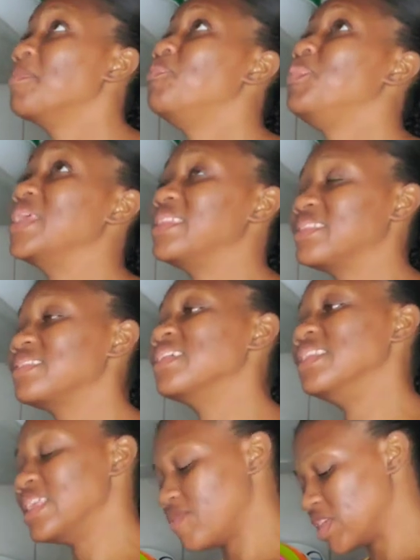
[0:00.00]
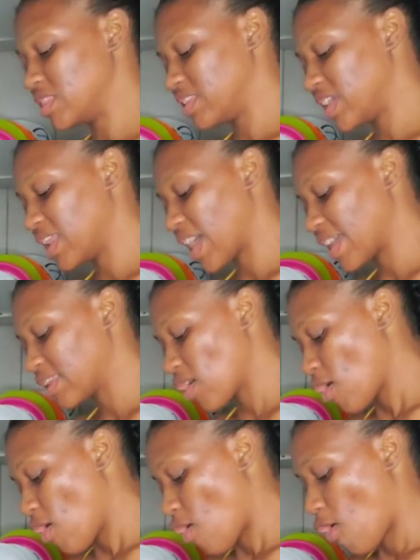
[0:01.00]
beat the living daylight
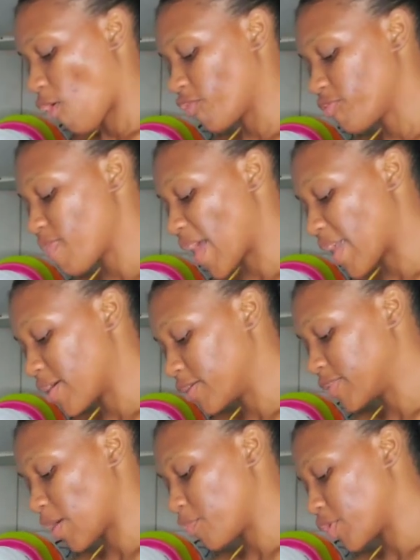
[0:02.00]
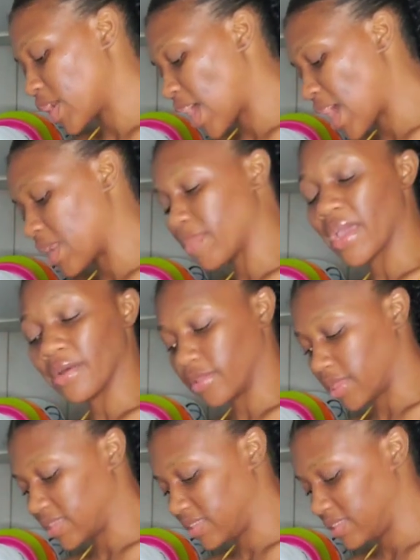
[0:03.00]
of my elder brother and my
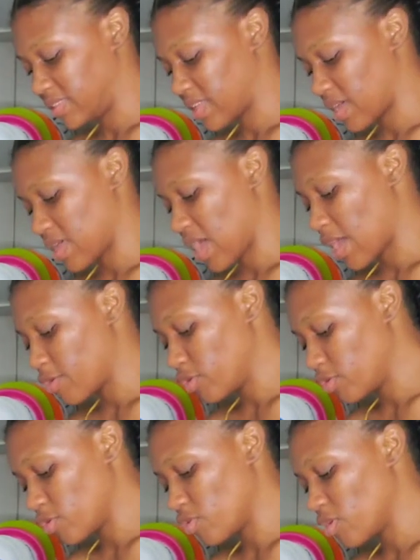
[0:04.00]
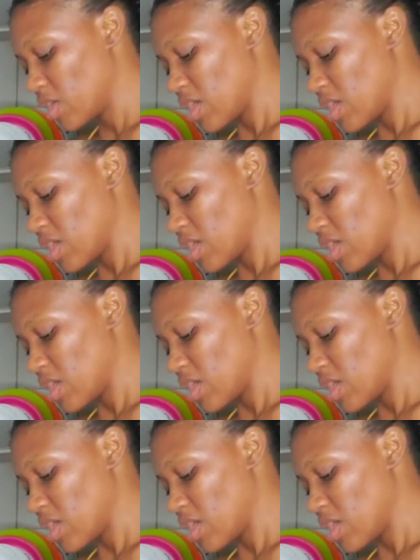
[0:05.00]
elder sister. I don't know.